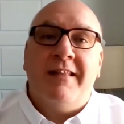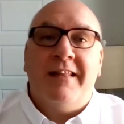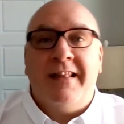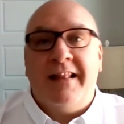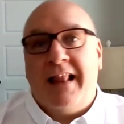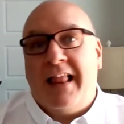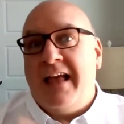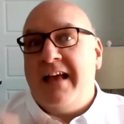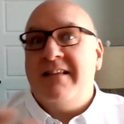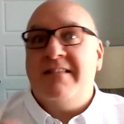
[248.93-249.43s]

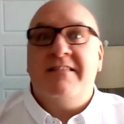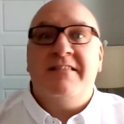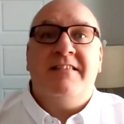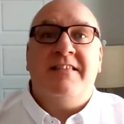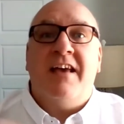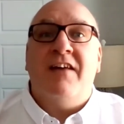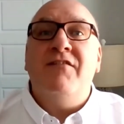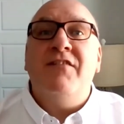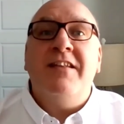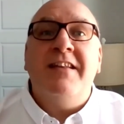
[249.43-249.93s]
last
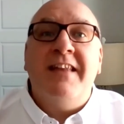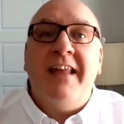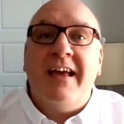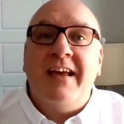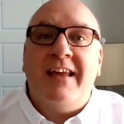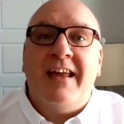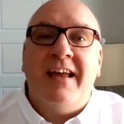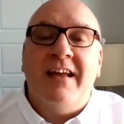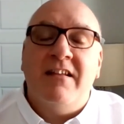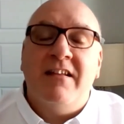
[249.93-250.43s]
7
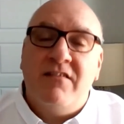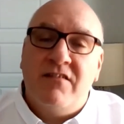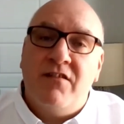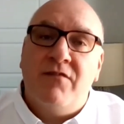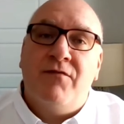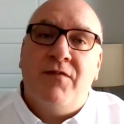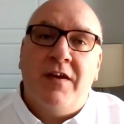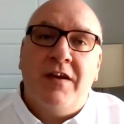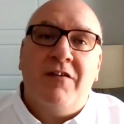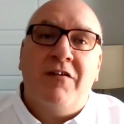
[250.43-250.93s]
decades to
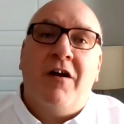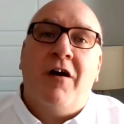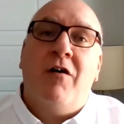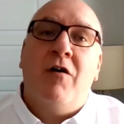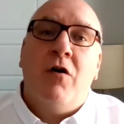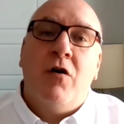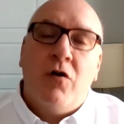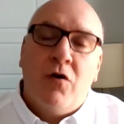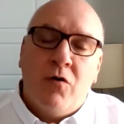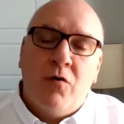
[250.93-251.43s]
figure out
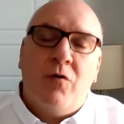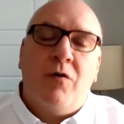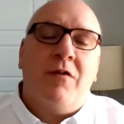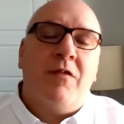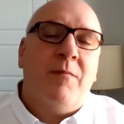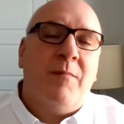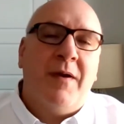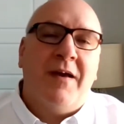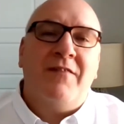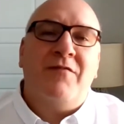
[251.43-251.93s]
who are
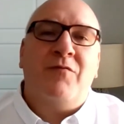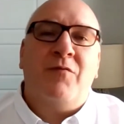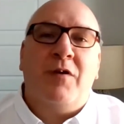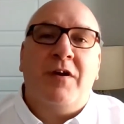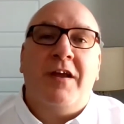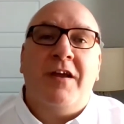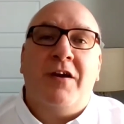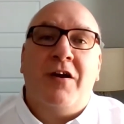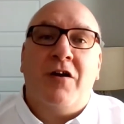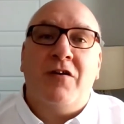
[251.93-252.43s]
the best
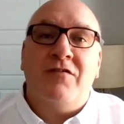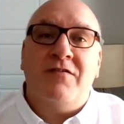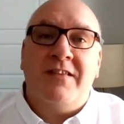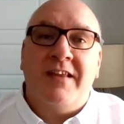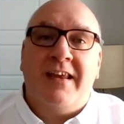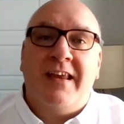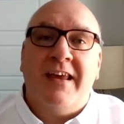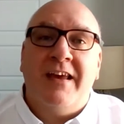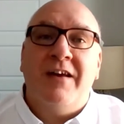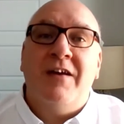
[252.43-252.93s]
rookie cards to
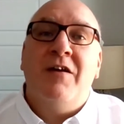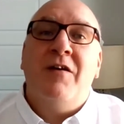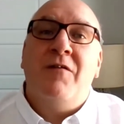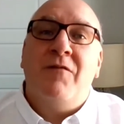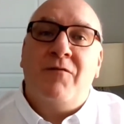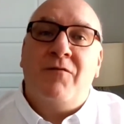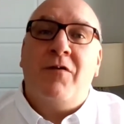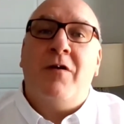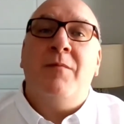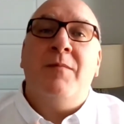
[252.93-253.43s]
get
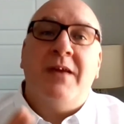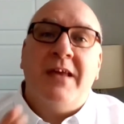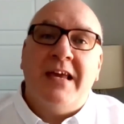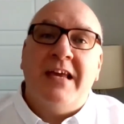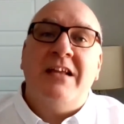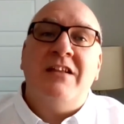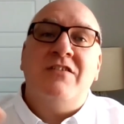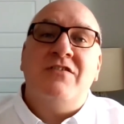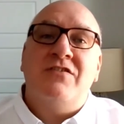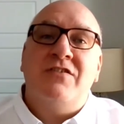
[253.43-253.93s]
from
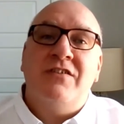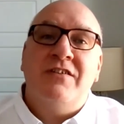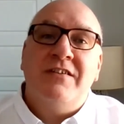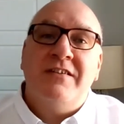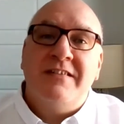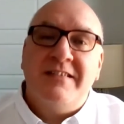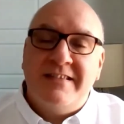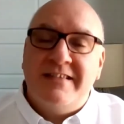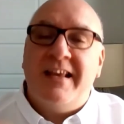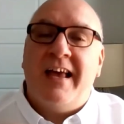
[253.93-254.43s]
each
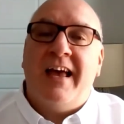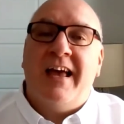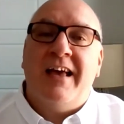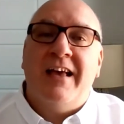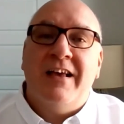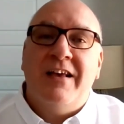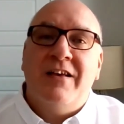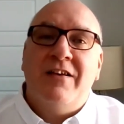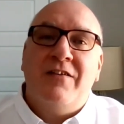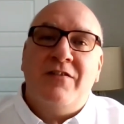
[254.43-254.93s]

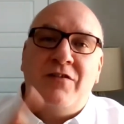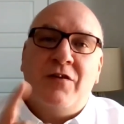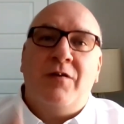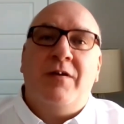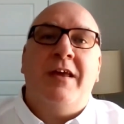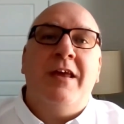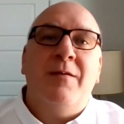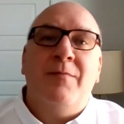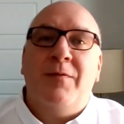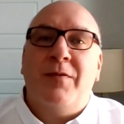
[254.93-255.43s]
set. So
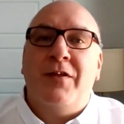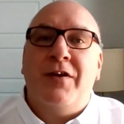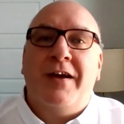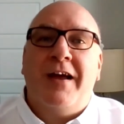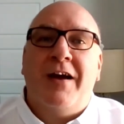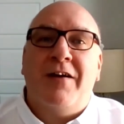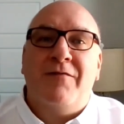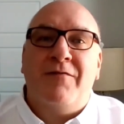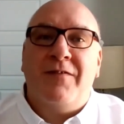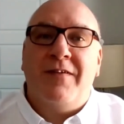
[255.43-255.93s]
keep a
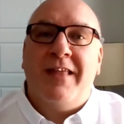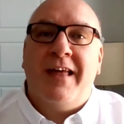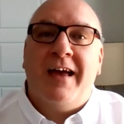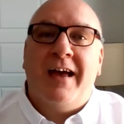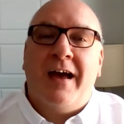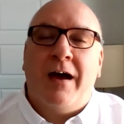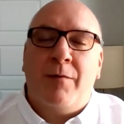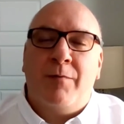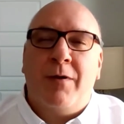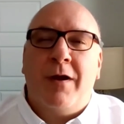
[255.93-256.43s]
lookout for
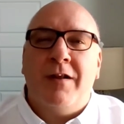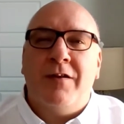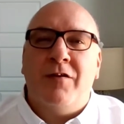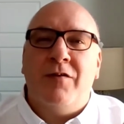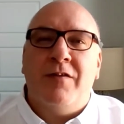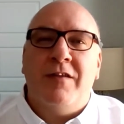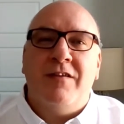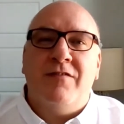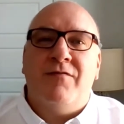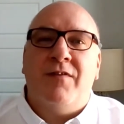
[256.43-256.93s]
that. I'll probably
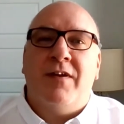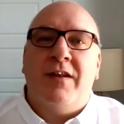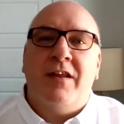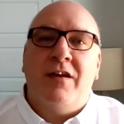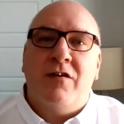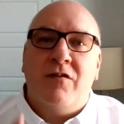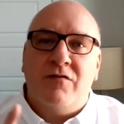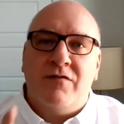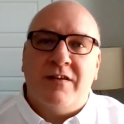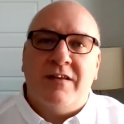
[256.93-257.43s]
do these
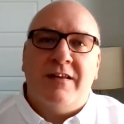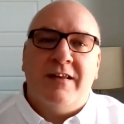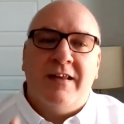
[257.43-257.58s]
videos